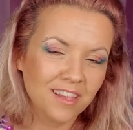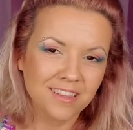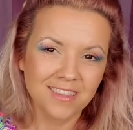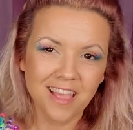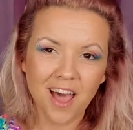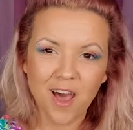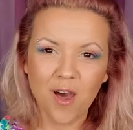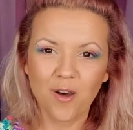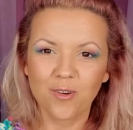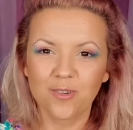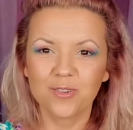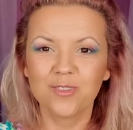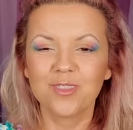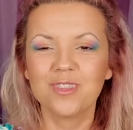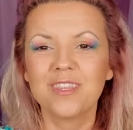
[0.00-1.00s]
Now
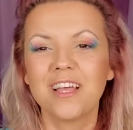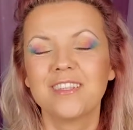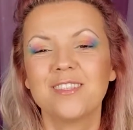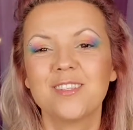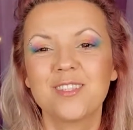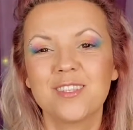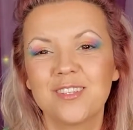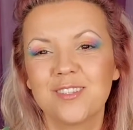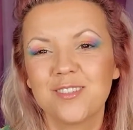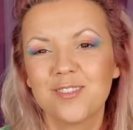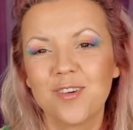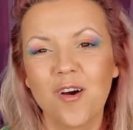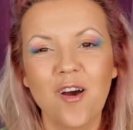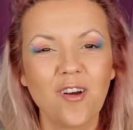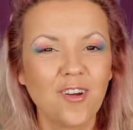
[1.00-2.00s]
let's
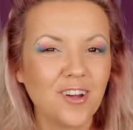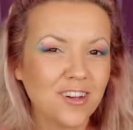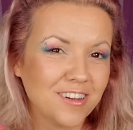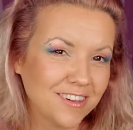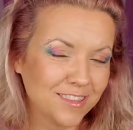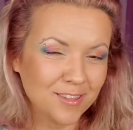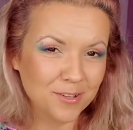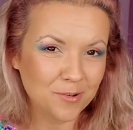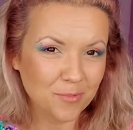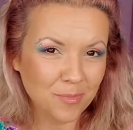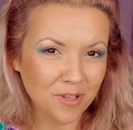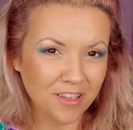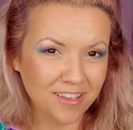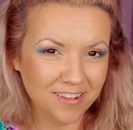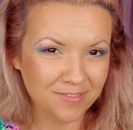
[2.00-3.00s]
talk a little
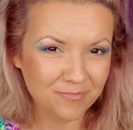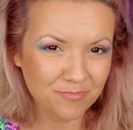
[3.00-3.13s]
bit.